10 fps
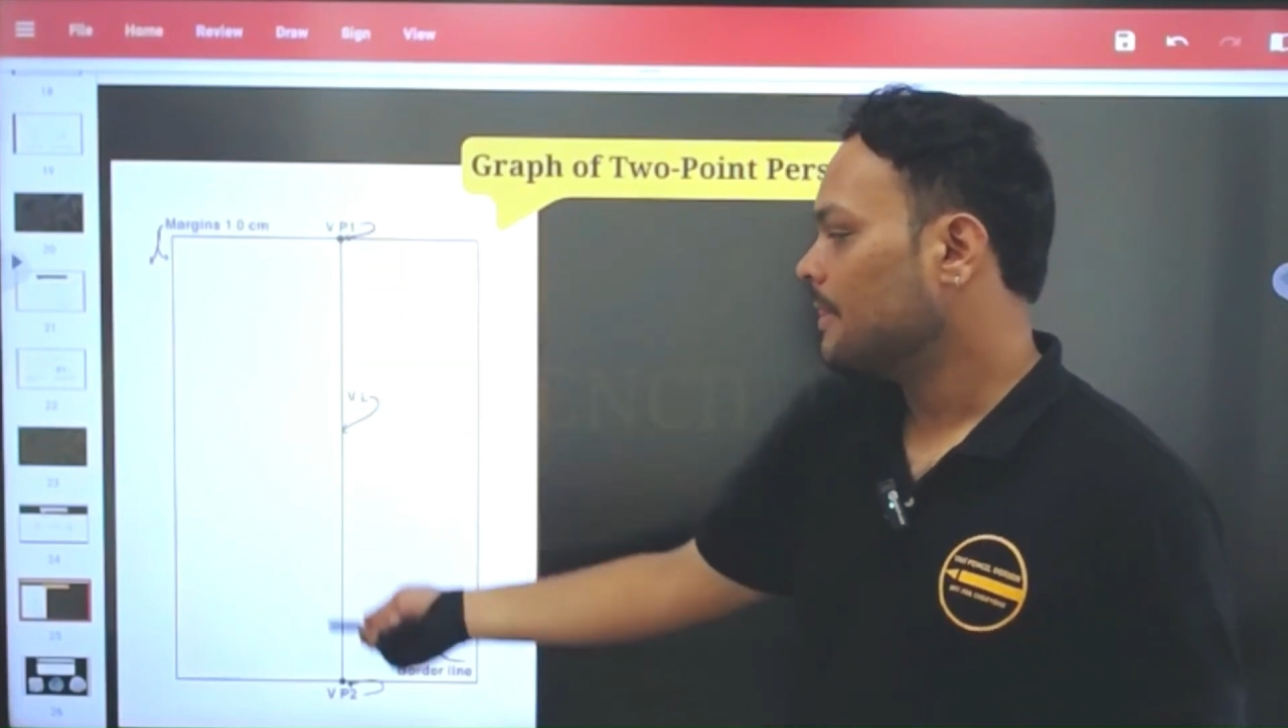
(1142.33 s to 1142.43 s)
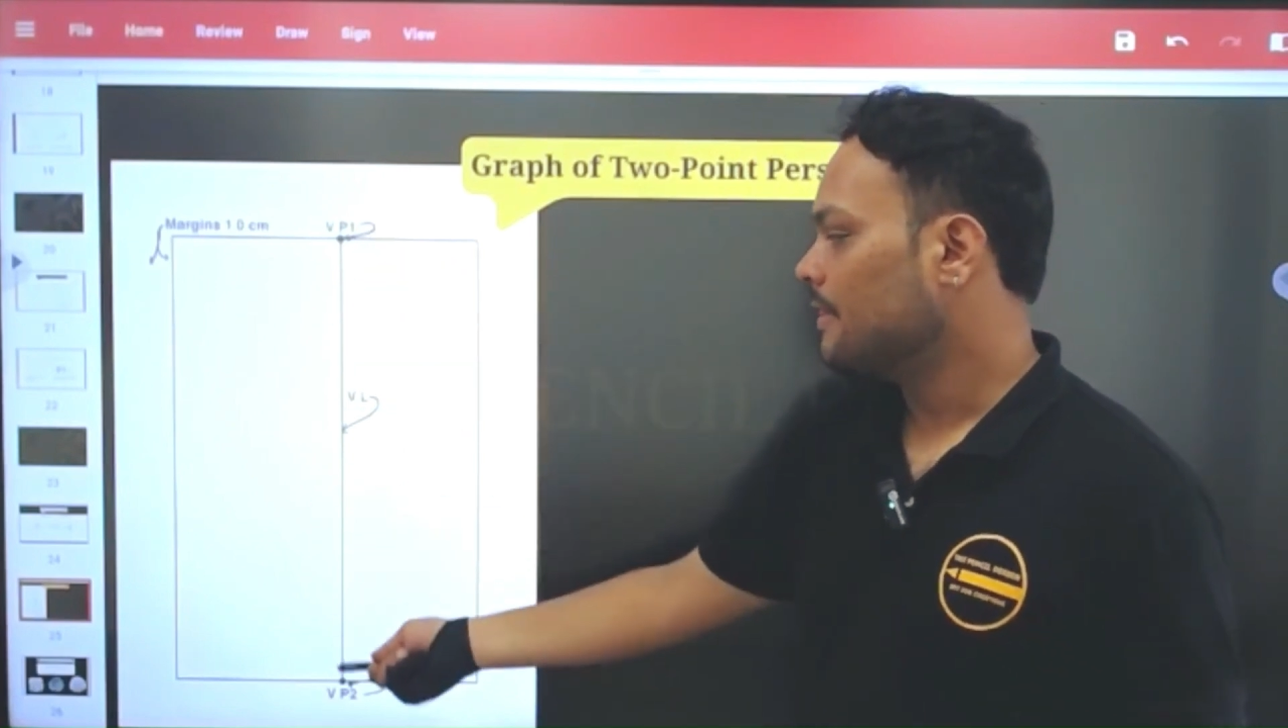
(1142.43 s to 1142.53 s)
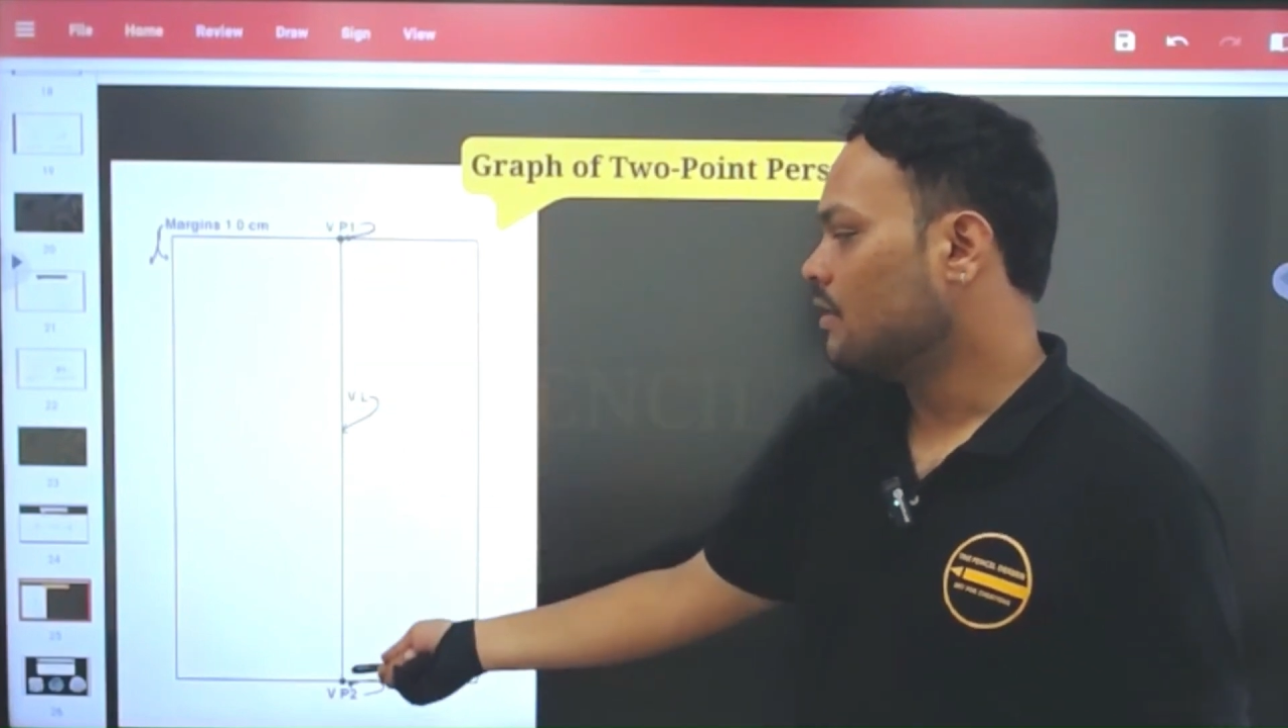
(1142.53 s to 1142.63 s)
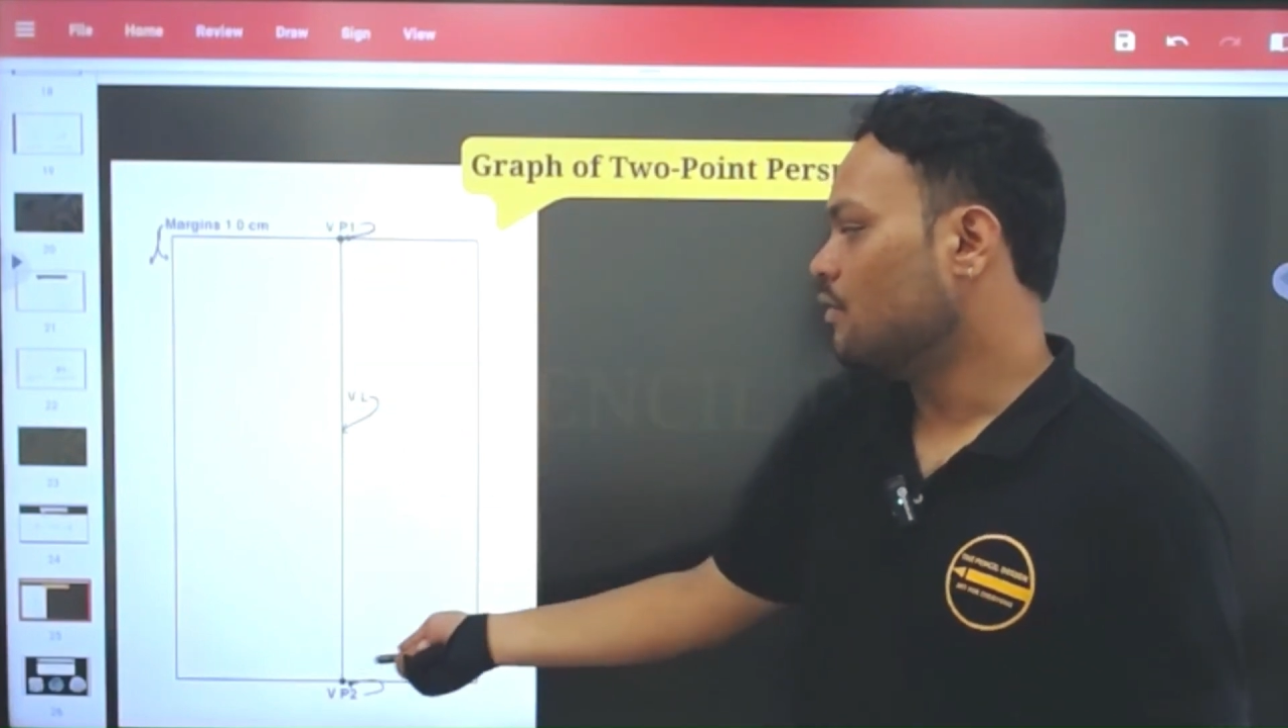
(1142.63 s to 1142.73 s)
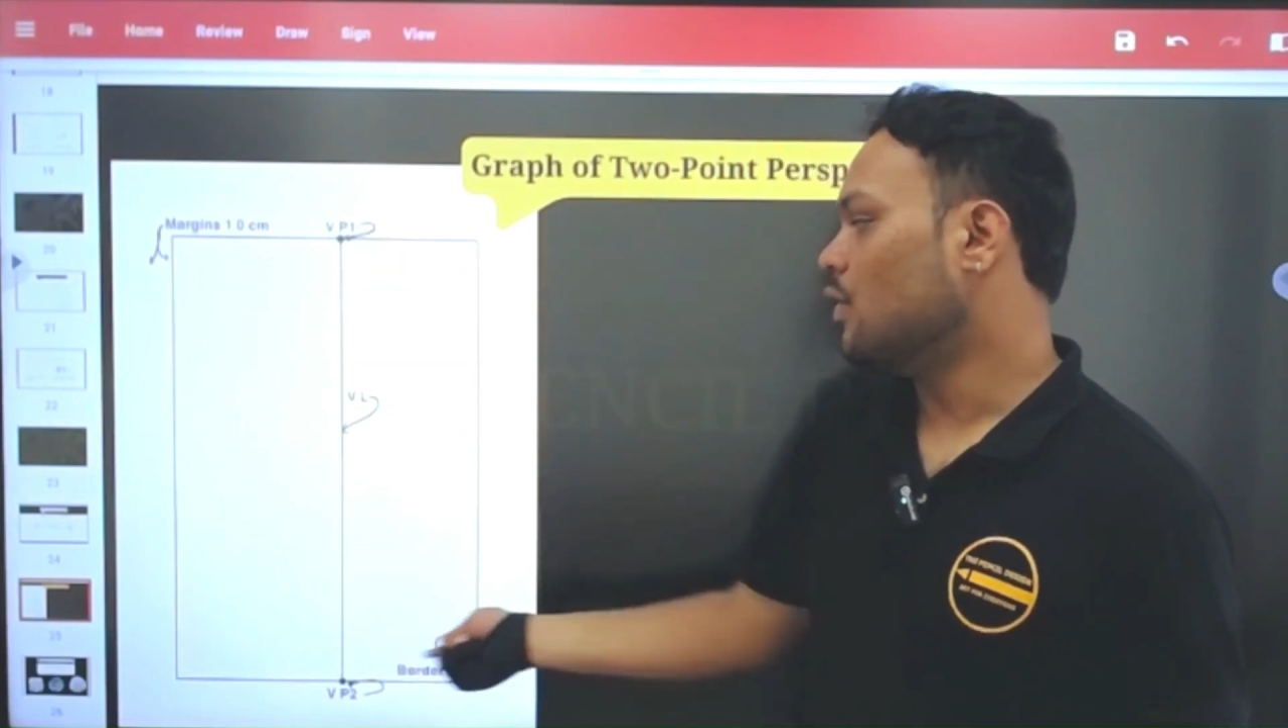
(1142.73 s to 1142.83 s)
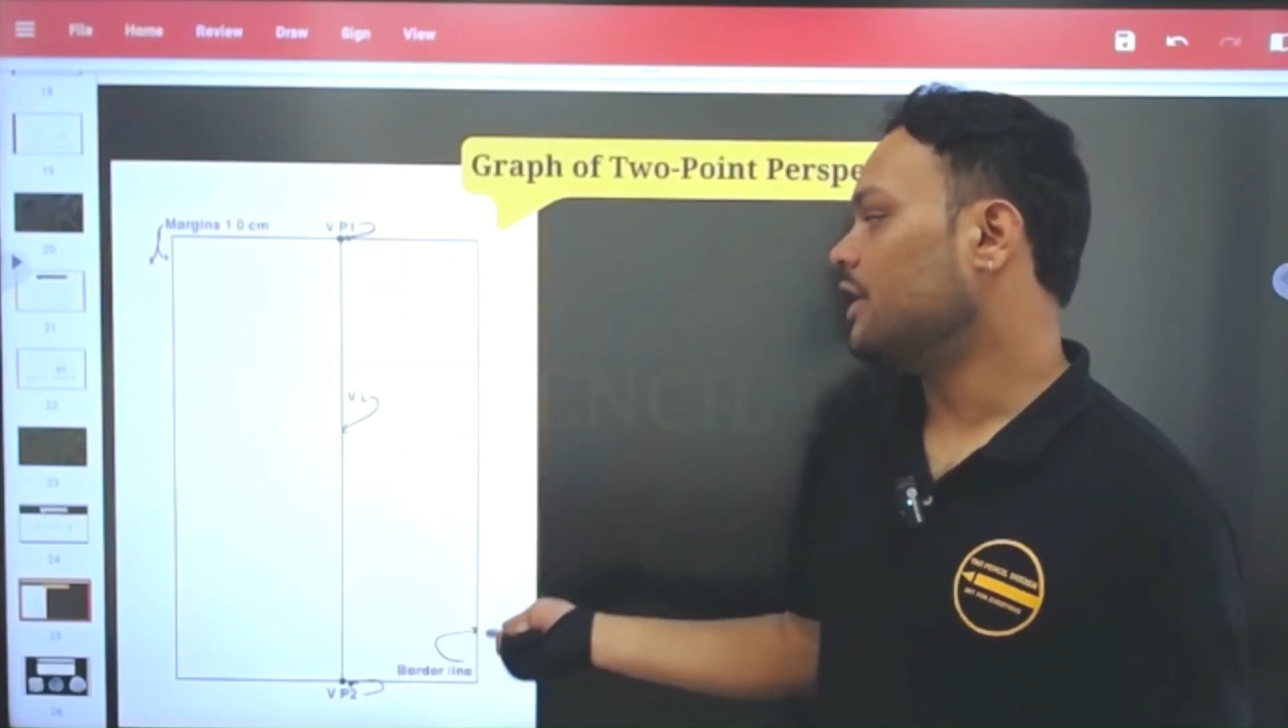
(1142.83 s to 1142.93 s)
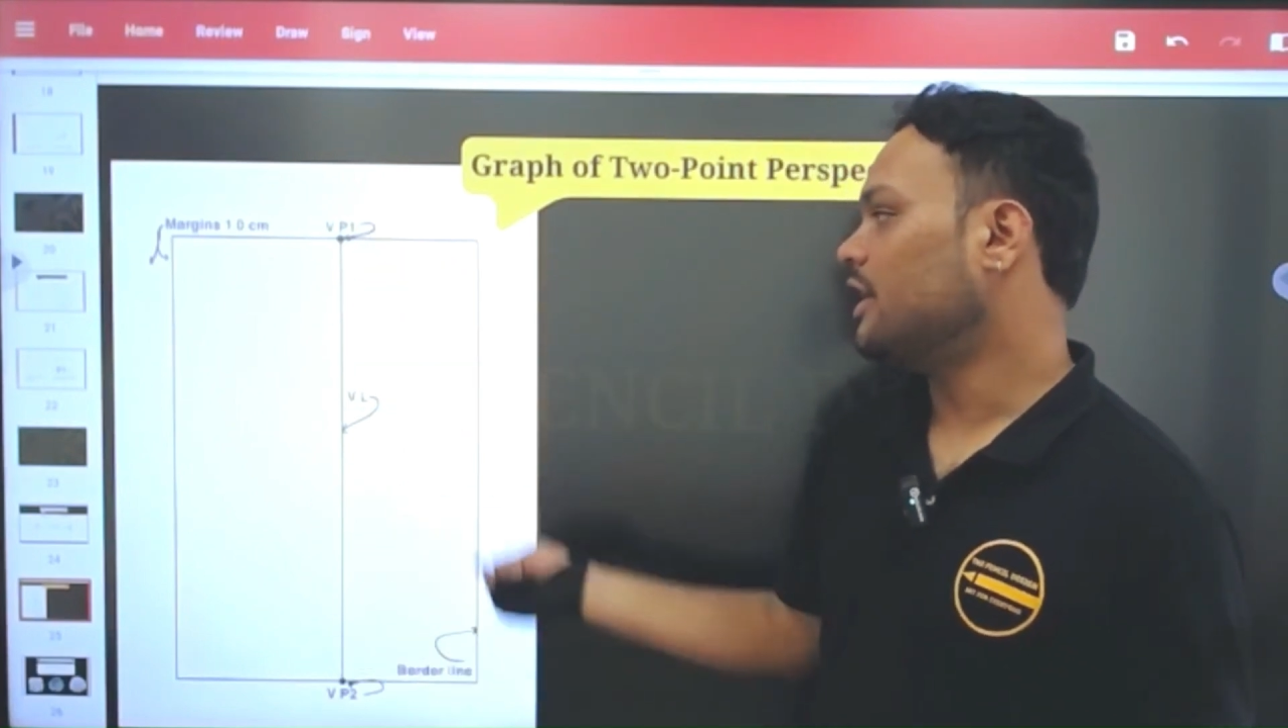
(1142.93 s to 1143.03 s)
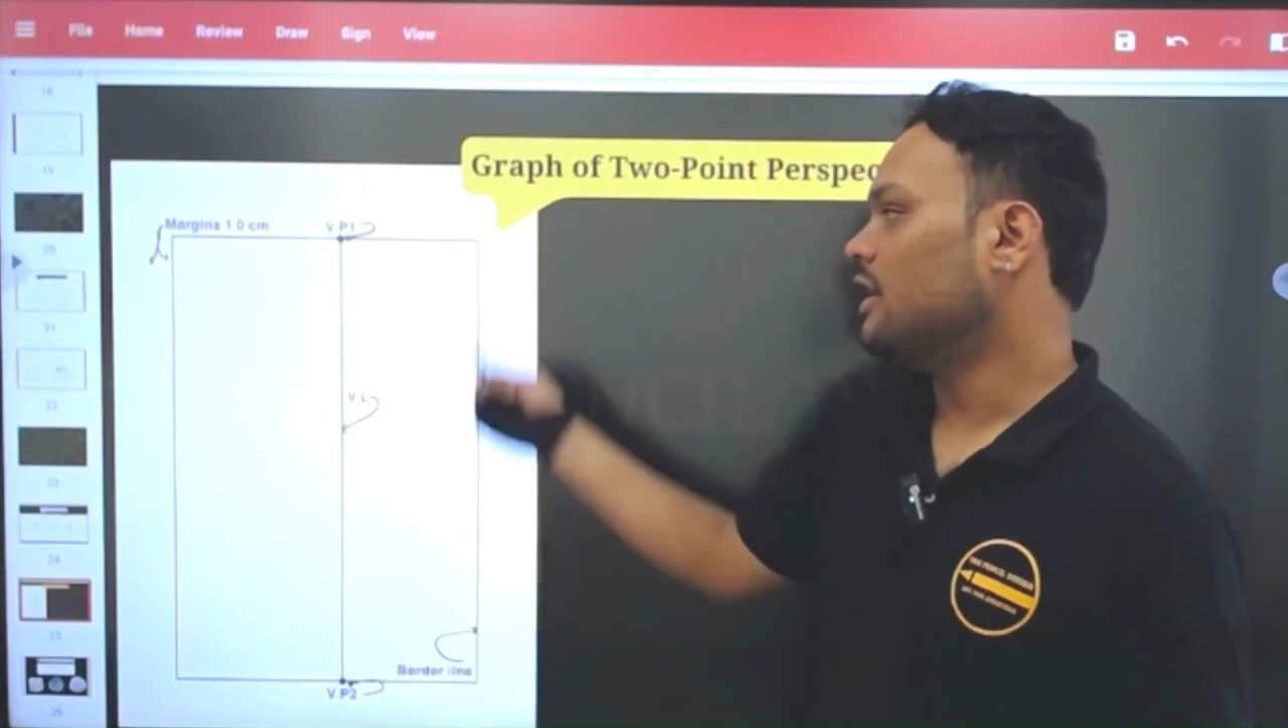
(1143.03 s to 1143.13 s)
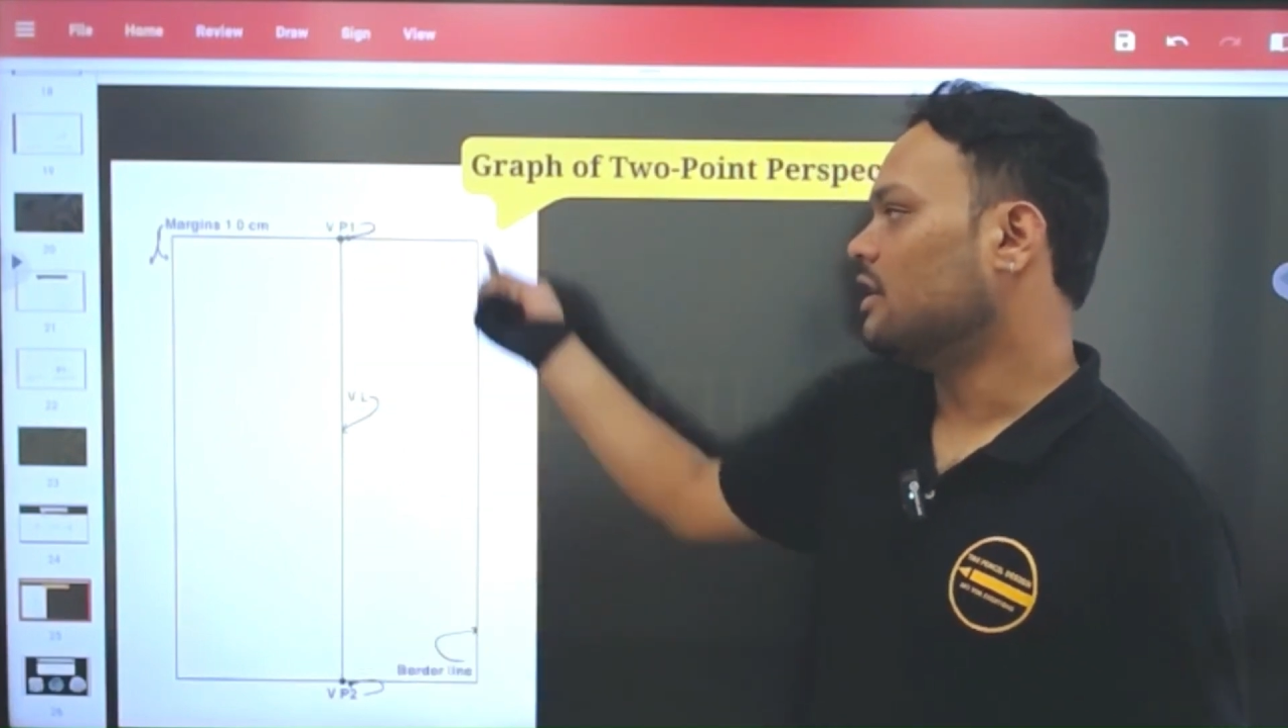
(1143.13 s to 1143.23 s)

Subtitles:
the vertical